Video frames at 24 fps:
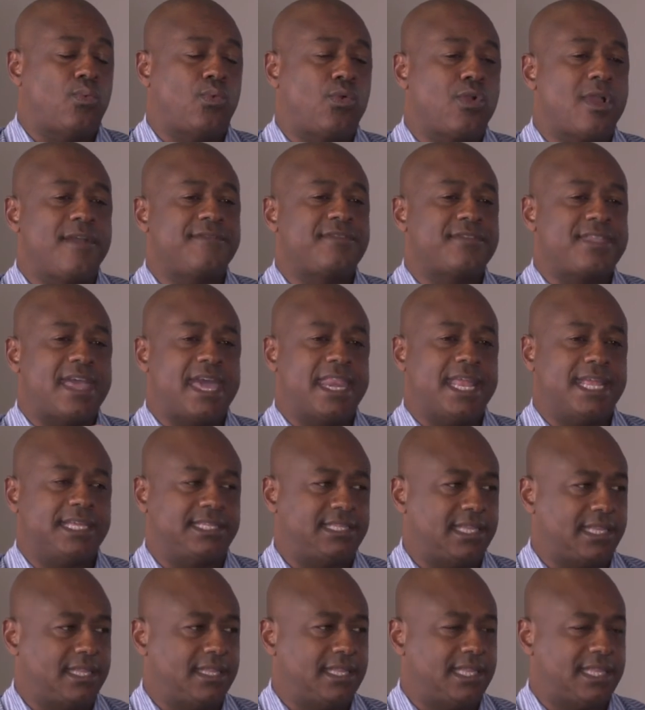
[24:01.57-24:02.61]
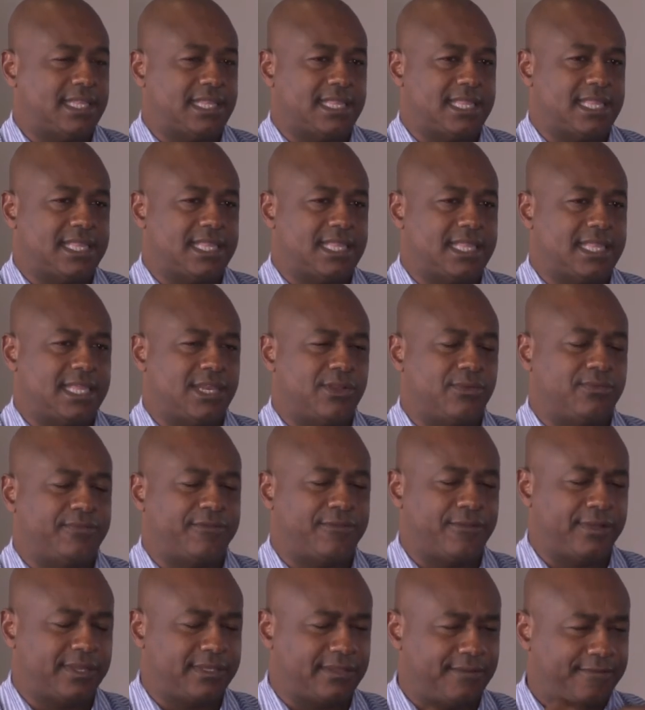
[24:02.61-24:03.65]
wherever that is,
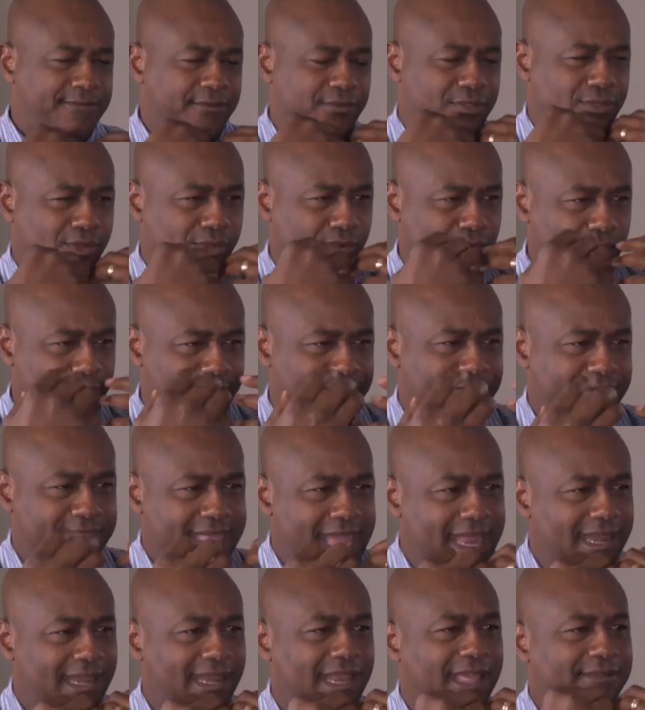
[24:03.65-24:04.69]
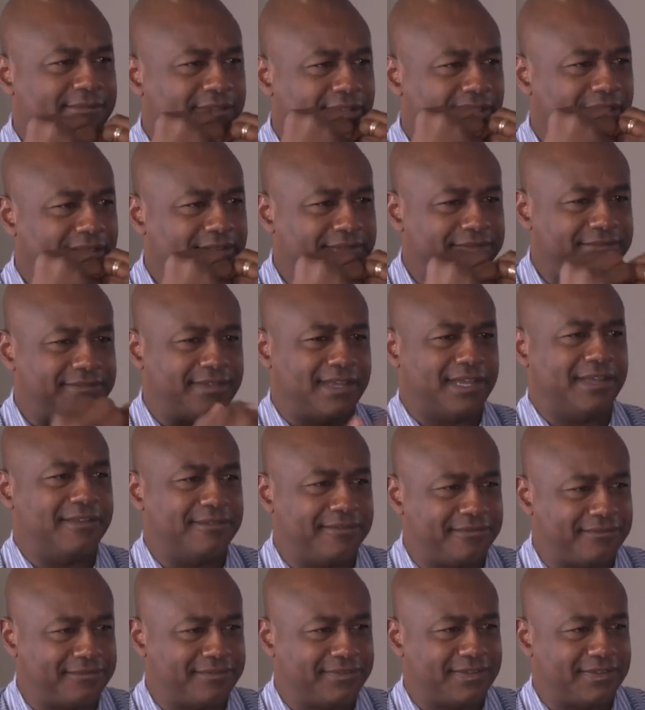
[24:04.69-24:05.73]
for that level of
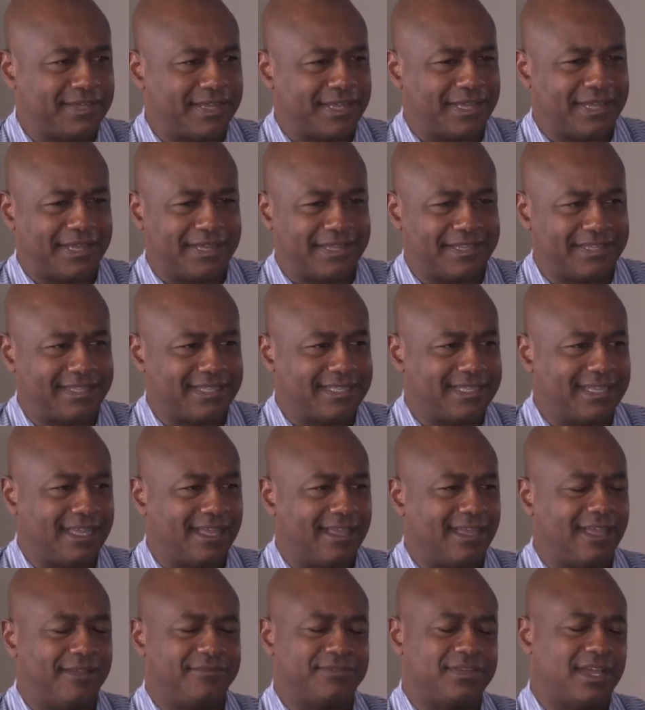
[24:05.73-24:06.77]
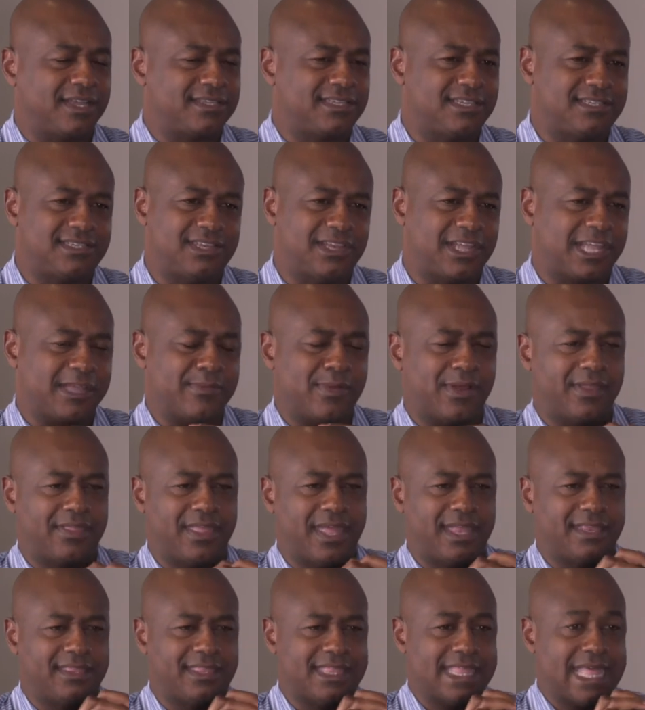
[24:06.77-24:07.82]
toxicity to come out
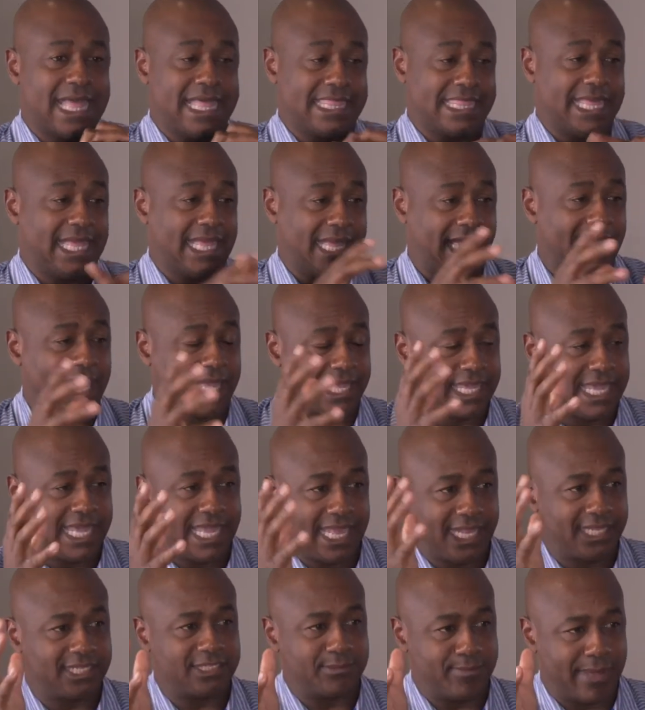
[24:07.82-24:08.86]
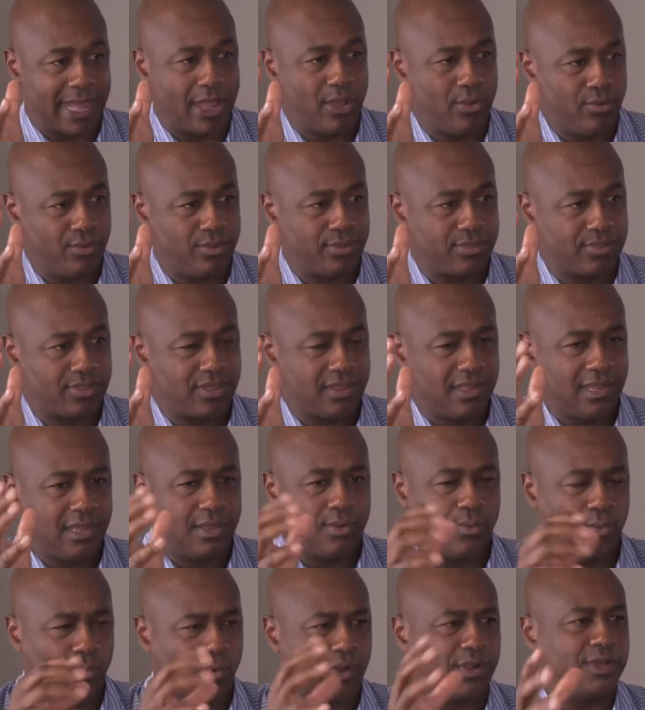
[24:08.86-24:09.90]
of a kid's mouth,
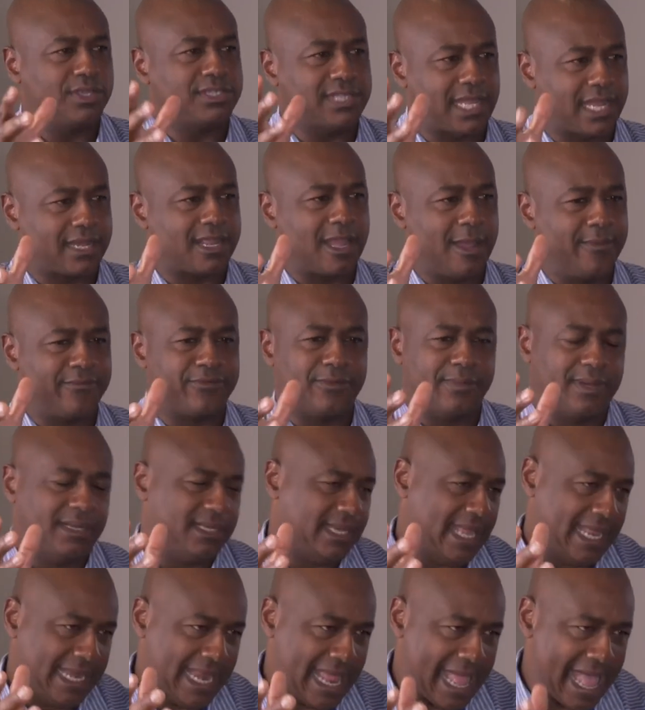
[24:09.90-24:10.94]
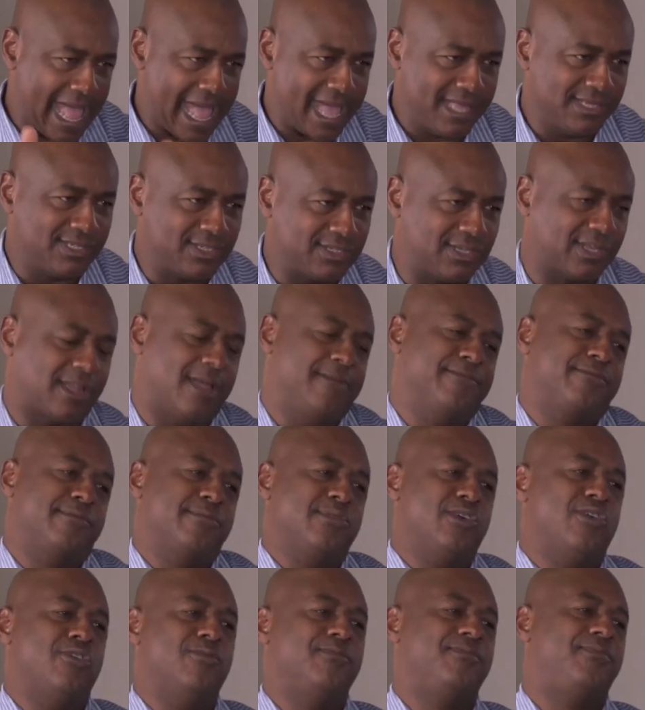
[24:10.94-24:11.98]
where does that come from? It has to come
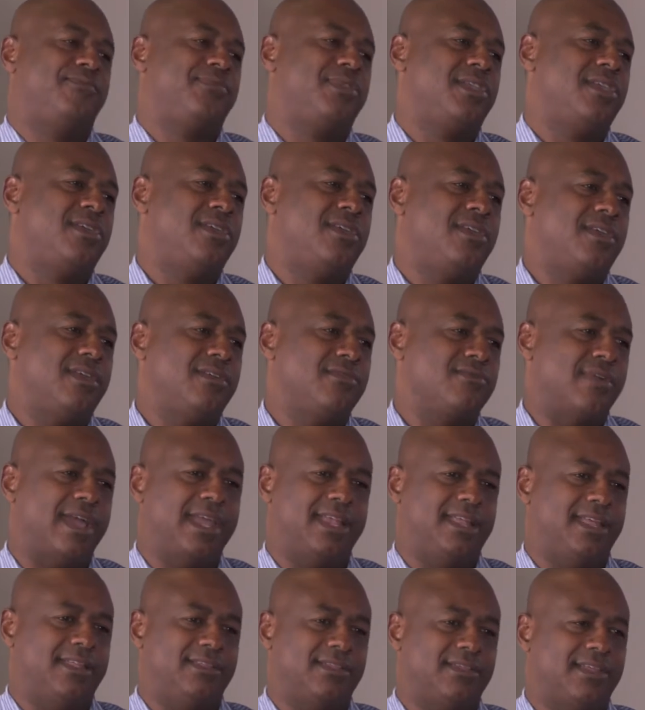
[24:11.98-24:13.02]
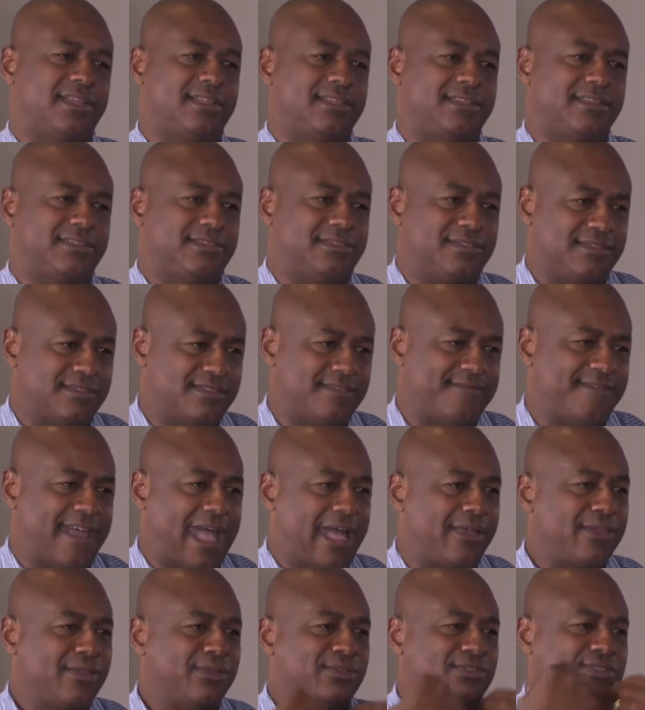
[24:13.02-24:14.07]
from home, right? The
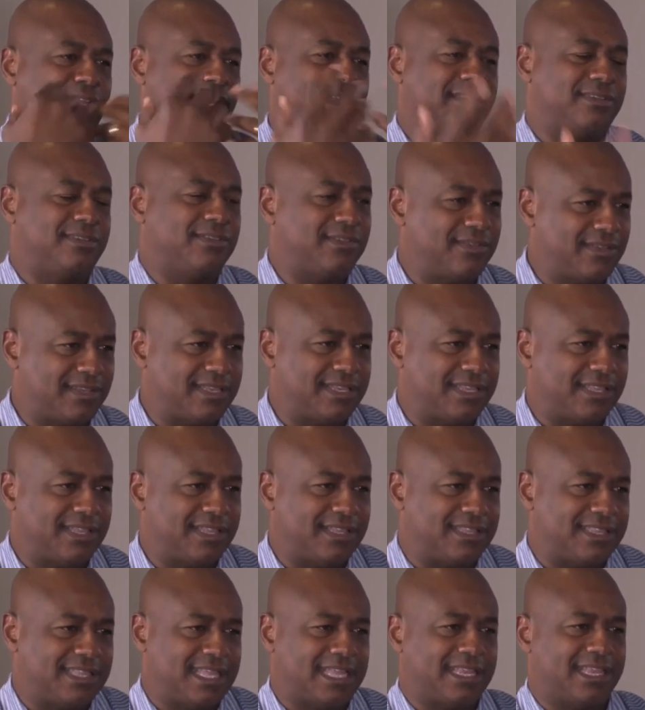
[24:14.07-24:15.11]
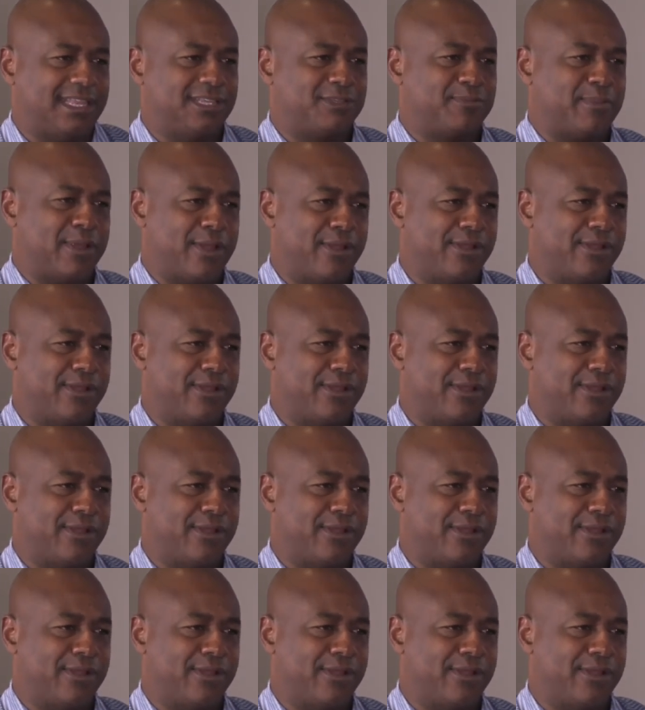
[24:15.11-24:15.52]
values that his